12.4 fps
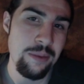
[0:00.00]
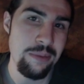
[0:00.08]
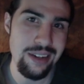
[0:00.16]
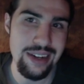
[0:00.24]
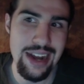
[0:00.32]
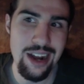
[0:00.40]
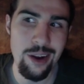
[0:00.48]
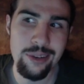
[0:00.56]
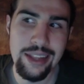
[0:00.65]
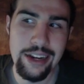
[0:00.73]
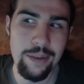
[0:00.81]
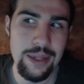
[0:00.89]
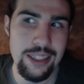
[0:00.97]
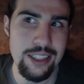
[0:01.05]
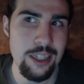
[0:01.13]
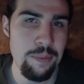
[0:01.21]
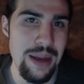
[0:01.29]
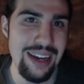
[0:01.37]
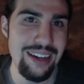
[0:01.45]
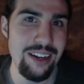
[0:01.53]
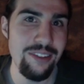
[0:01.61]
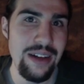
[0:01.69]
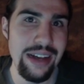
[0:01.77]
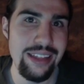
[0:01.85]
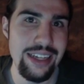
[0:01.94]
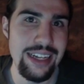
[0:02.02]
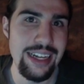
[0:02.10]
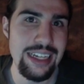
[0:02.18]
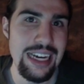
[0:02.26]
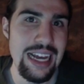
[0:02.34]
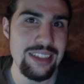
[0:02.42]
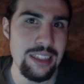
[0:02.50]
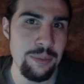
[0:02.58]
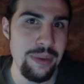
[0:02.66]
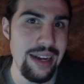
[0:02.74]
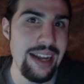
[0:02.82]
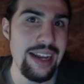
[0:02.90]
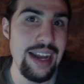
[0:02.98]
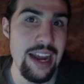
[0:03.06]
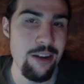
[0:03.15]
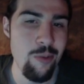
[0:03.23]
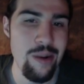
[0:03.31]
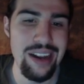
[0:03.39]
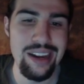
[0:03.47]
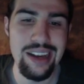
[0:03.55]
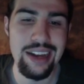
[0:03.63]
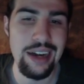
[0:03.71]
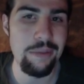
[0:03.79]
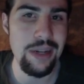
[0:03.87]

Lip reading: But now that I'm into competitive, I think I could actually play and win, and